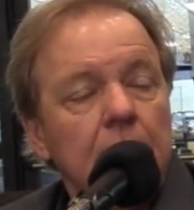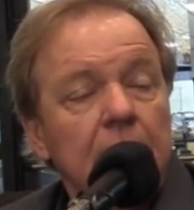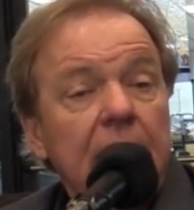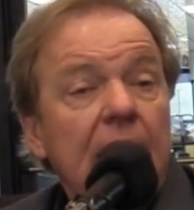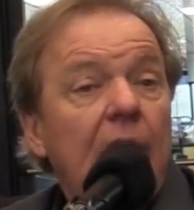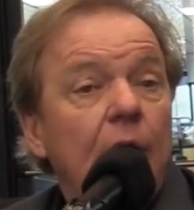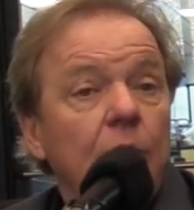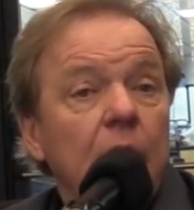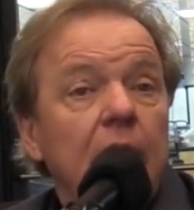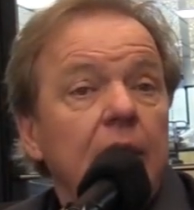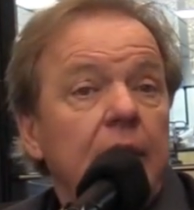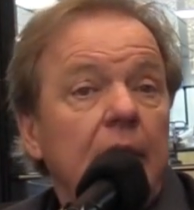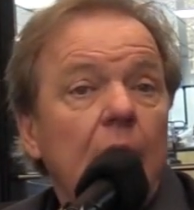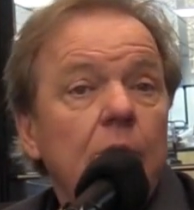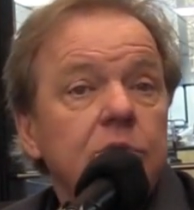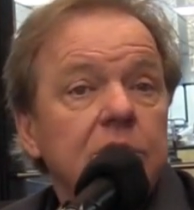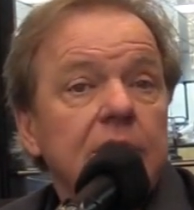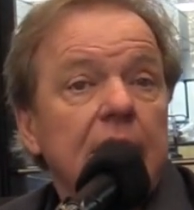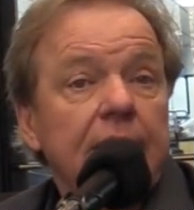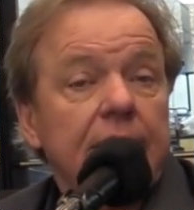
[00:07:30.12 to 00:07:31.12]
And I
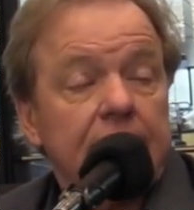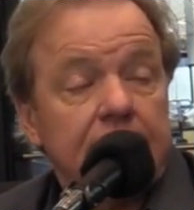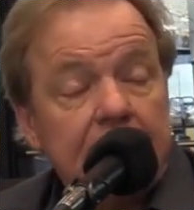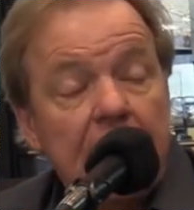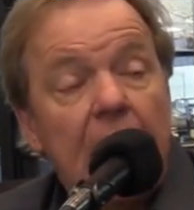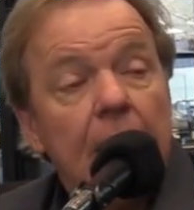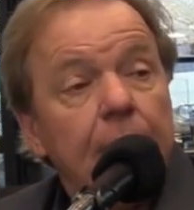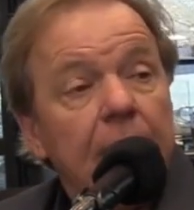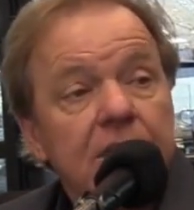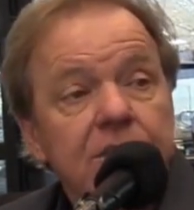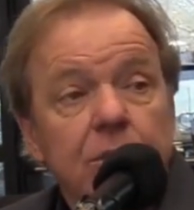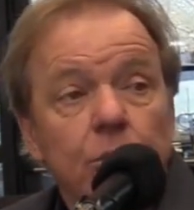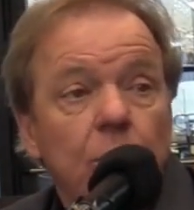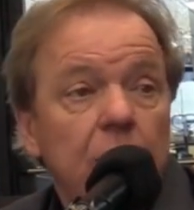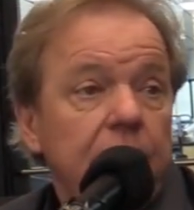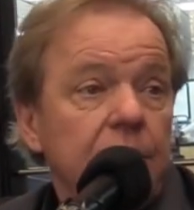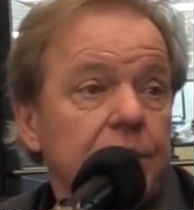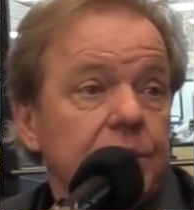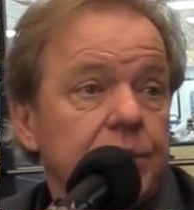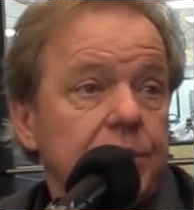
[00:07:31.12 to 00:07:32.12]
was at the time. I said,
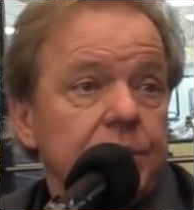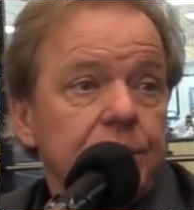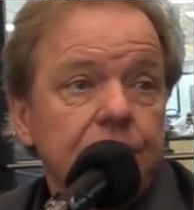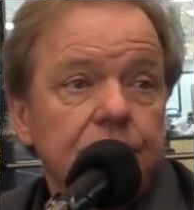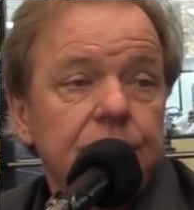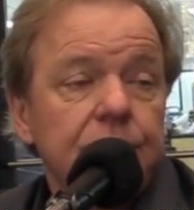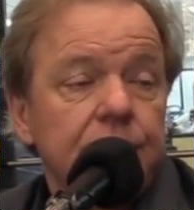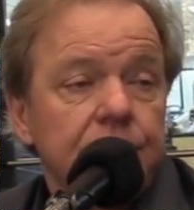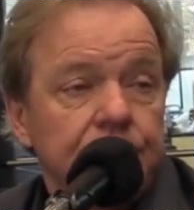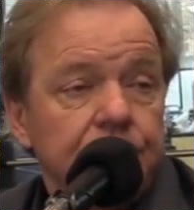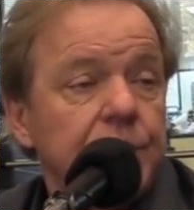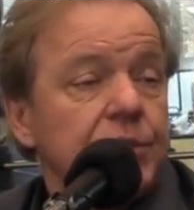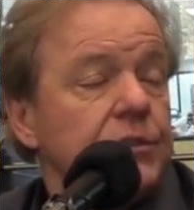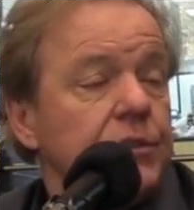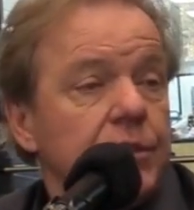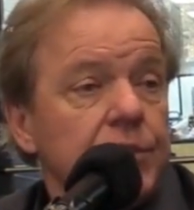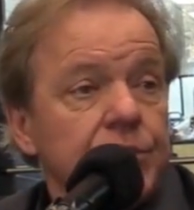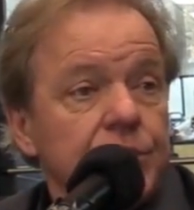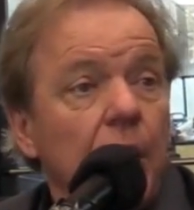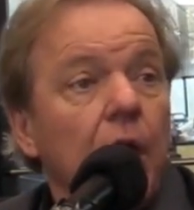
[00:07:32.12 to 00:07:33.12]
"Well, this just is
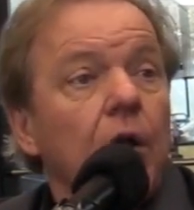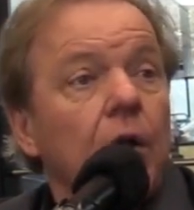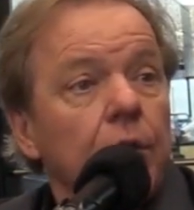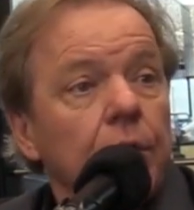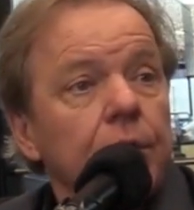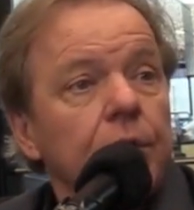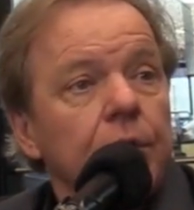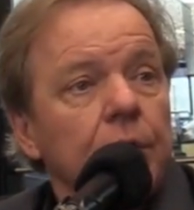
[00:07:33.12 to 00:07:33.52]
just the start.